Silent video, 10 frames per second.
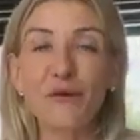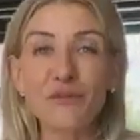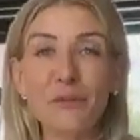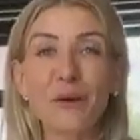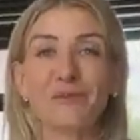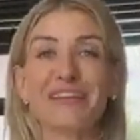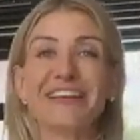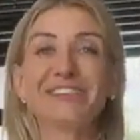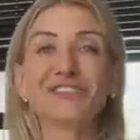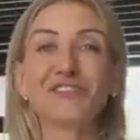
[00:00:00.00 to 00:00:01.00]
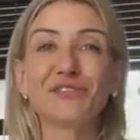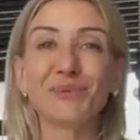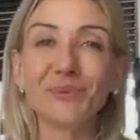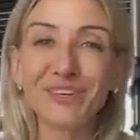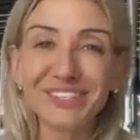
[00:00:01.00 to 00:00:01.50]
overpopulation of
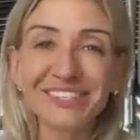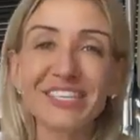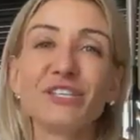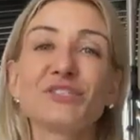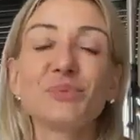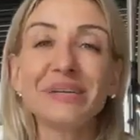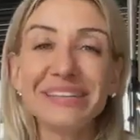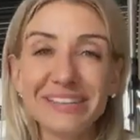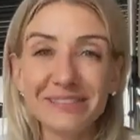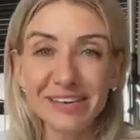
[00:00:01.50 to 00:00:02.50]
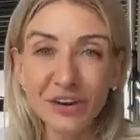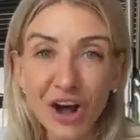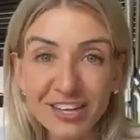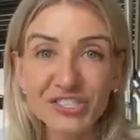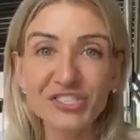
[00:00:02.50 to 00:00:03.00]
the world. So we need to get
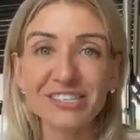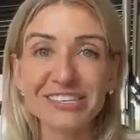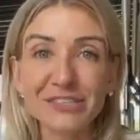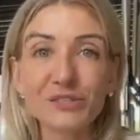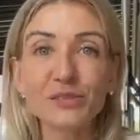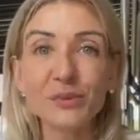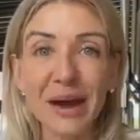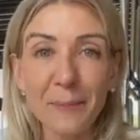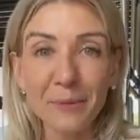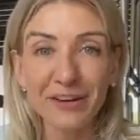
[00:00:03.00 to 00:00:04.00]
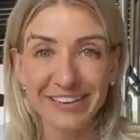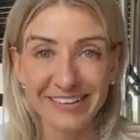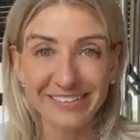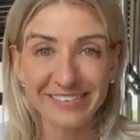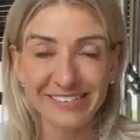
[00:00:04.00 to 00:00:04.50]
oxygen into our
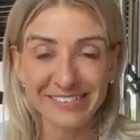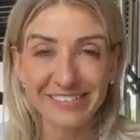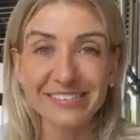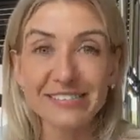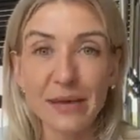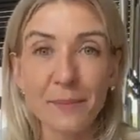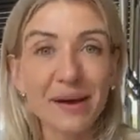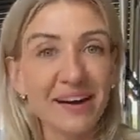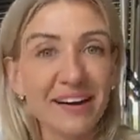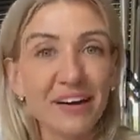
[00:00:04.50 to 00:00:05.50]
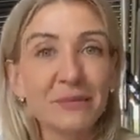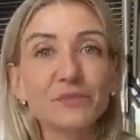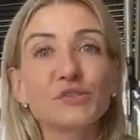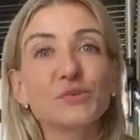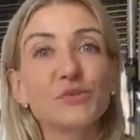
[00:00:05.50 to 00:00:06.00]
bodies somehow.
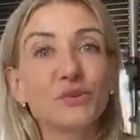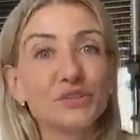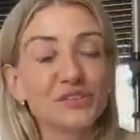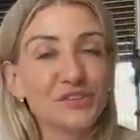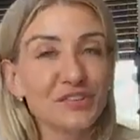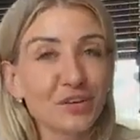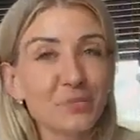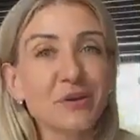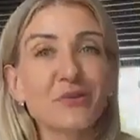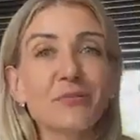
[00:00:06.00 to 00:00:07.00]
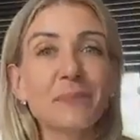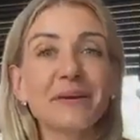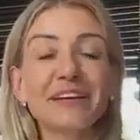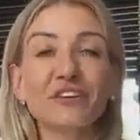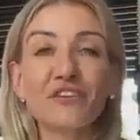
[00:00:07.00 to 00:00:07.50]
So with ozone therapy,
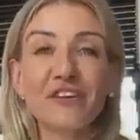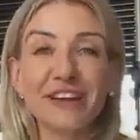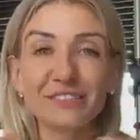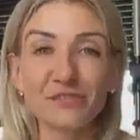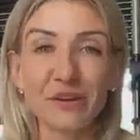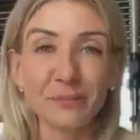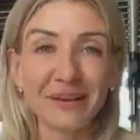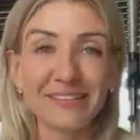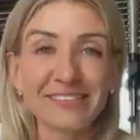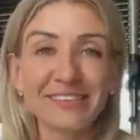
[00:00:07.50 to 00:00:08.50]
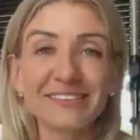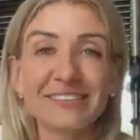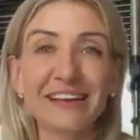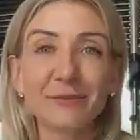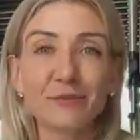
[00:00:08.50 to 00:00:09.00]
remember, it creates red blood cells
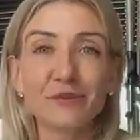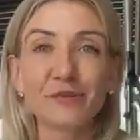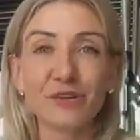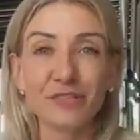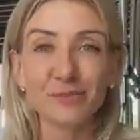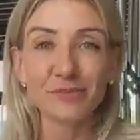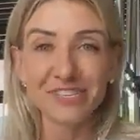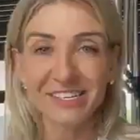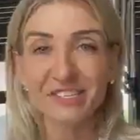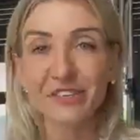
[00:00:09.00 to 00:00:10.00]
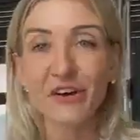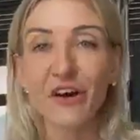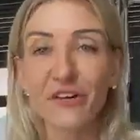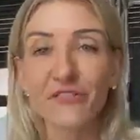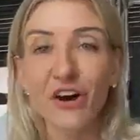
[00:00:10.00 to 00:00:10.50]
and helps with the transportation
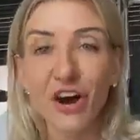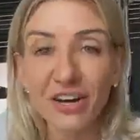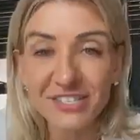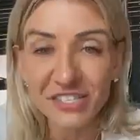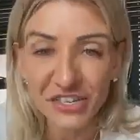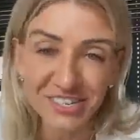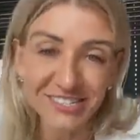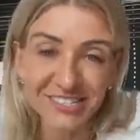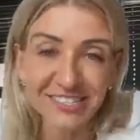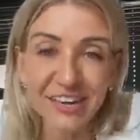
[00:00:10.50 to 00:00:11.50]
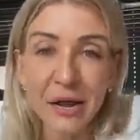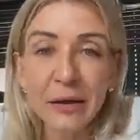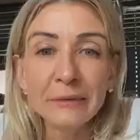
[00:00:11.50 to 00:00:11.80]
of oxygen.